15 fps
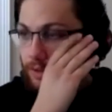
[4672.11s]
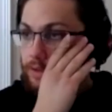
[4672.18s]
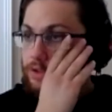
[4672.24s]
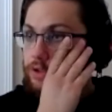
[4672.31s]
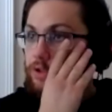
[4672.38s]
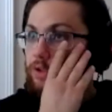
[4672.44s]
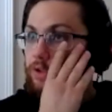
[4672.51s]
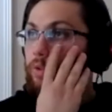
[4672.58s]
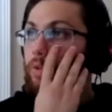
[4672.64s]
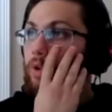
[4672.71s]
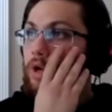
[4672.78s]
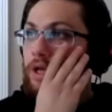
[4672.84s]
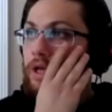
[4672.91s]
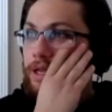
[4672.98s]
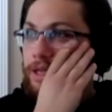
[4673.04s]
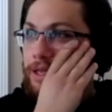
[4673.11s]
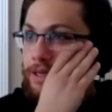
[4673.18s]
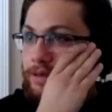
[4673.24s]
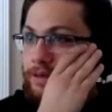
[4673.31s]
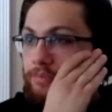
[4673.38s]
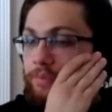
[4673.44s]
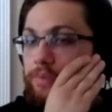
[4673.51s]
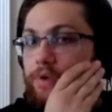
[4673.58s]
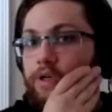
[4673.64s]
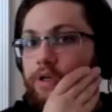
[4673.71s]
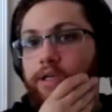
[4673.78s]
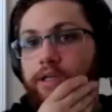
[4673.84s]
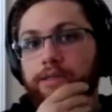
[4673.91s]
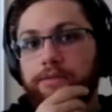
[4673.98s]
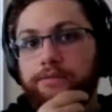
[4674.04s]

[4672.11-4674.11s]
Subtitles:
So, but